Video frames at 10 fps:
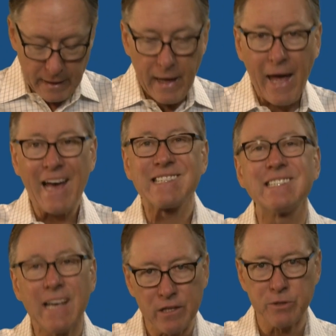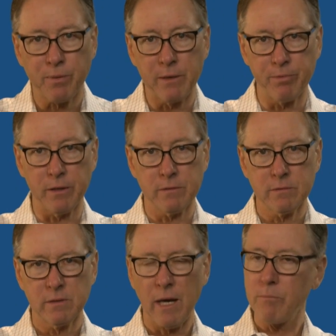As salespeople,
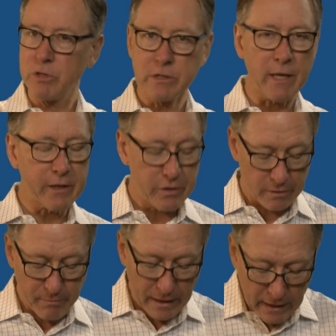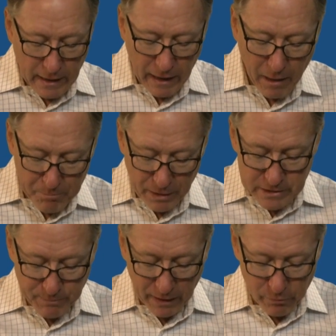I'm just like you. Man, I
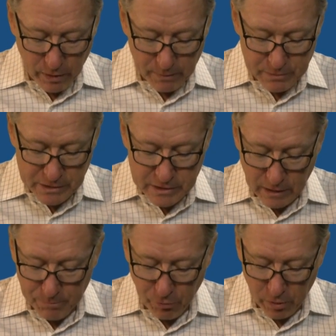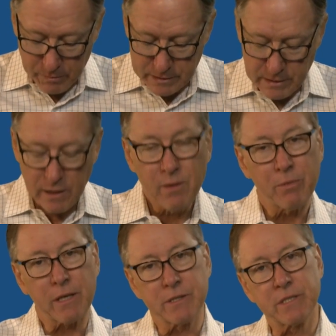bust my rump to set appointments
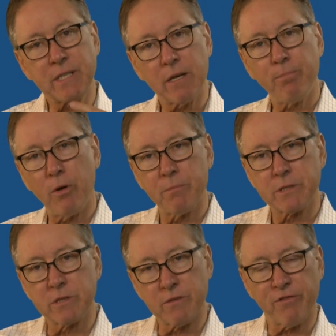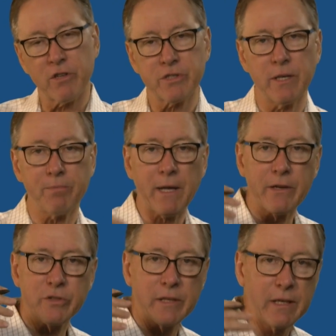because set appointments is the first step to
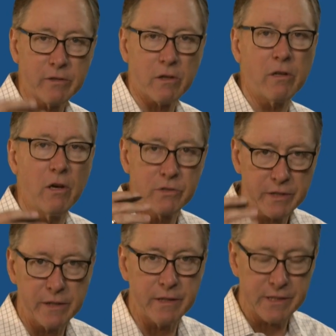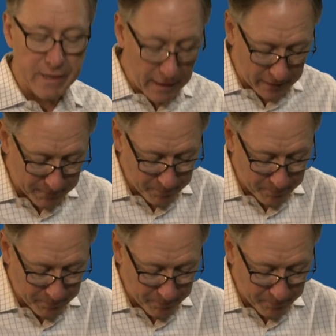actually getting a close, getting a sale.